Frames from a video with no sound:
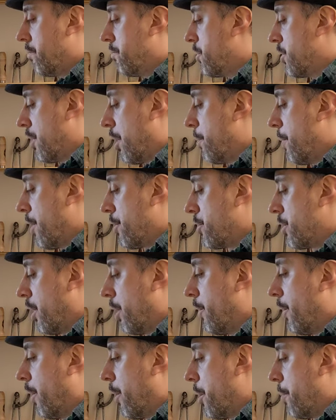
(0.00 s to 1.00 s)
so much
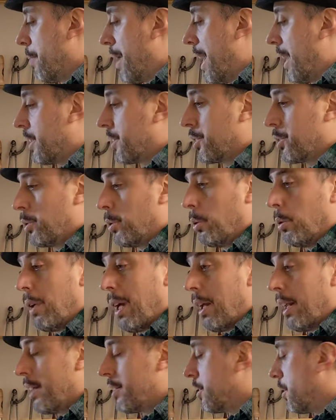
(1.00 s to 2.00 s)
so that on a back saw
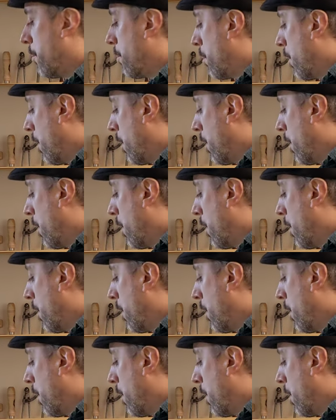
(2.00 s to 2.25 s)
it isn't a